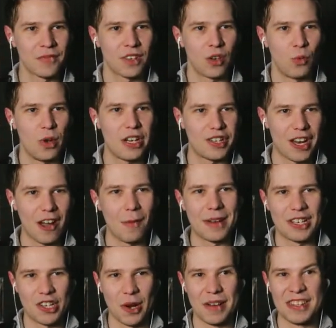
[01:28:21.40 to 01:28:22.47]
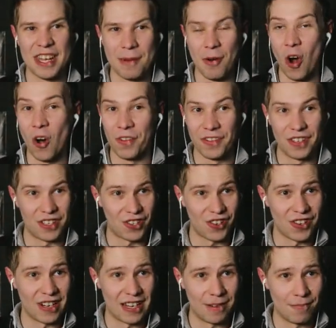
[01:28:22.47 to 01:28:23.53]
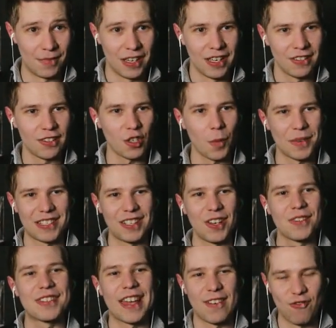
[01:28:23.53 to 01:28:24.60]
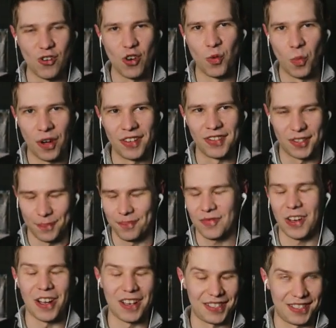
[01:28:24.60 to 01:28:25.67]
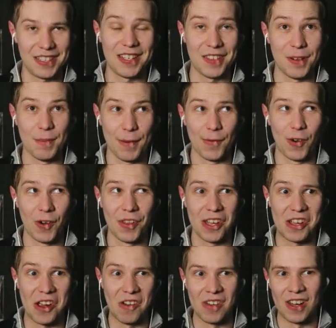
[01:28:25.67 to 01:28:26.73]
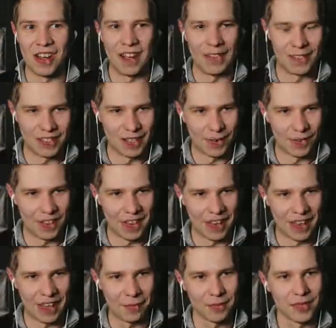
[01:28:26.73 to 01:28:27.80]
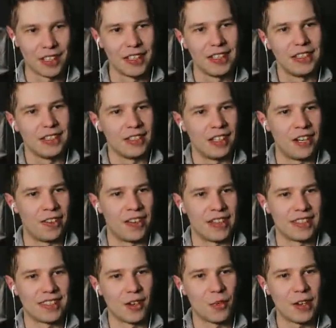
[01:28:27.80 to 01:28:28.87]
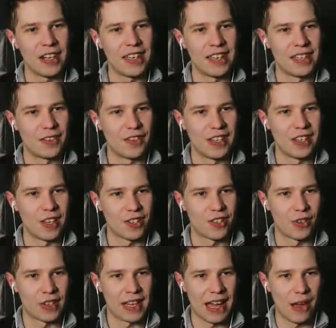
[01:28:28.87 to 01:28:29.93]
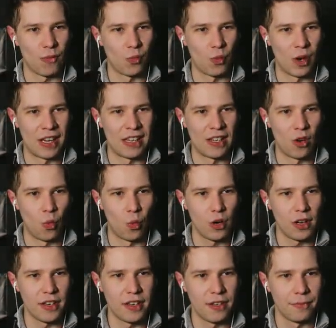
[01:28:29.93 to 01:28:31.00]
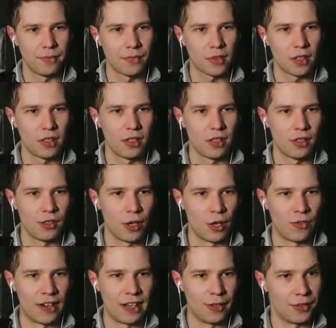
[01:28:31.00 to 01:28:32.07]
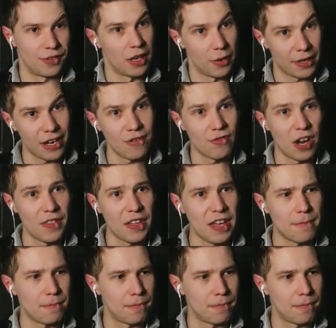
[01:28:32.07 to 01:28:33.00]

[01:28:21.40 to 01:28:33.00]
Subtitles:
we shall be showing them on the stream. Just obviously don't send rude ones. I see them before they go live. Stuff like that. Alright, so where is the Industrial Catway 1? No rails. There we go. Right there.